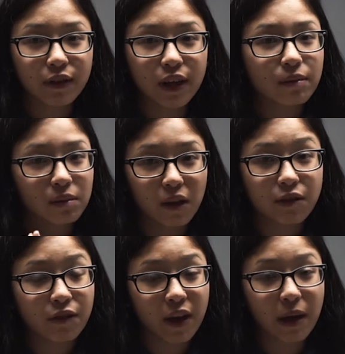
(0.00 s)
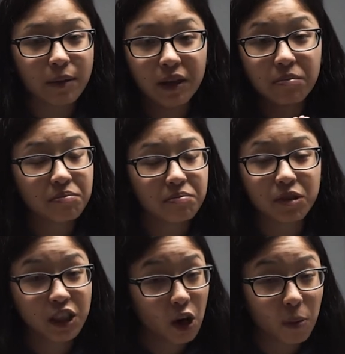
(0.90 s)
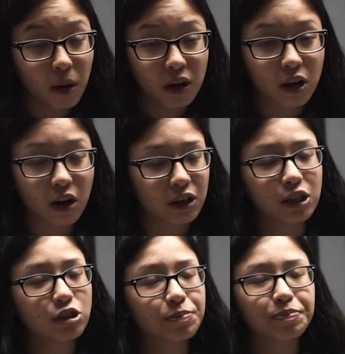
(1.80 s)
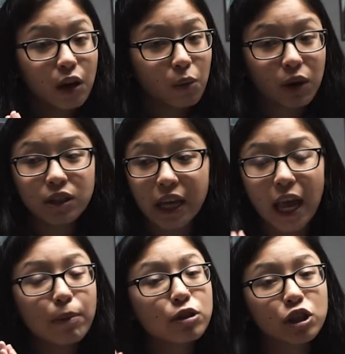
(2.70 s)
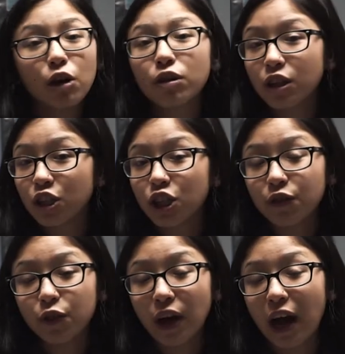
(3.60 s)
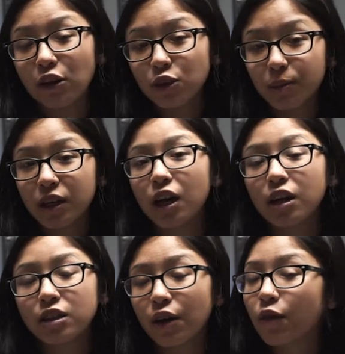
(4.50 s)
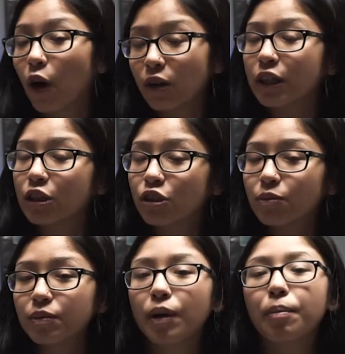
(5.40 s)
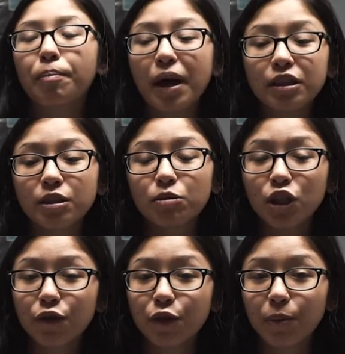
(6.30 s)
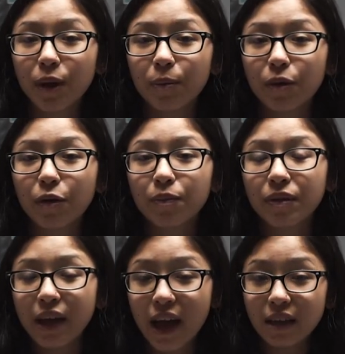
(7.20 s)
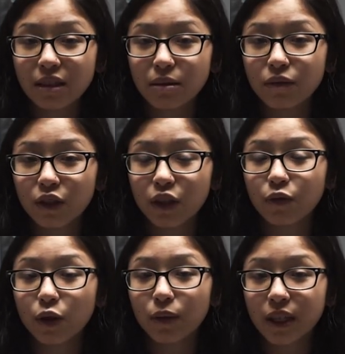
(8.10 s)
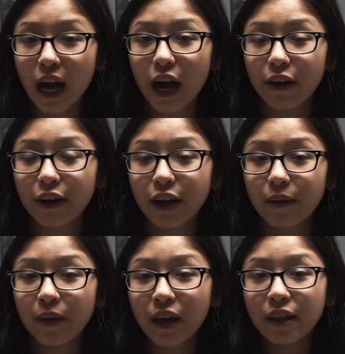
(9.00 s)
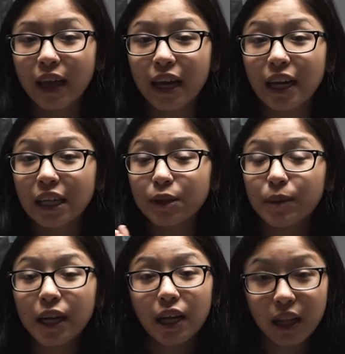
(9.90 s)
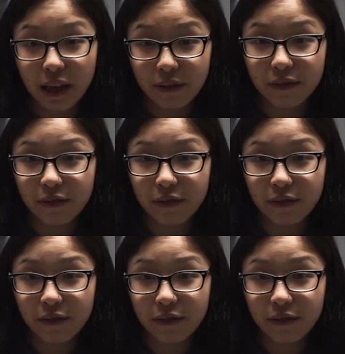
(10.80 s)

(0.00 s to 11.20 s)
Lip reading: it, love the family, still a part of Carnage. Was able to go to the G Fuel house because of Carnage. Met some G Fuel people, asked them if G Fuel was hiring. They connected me to Cliff,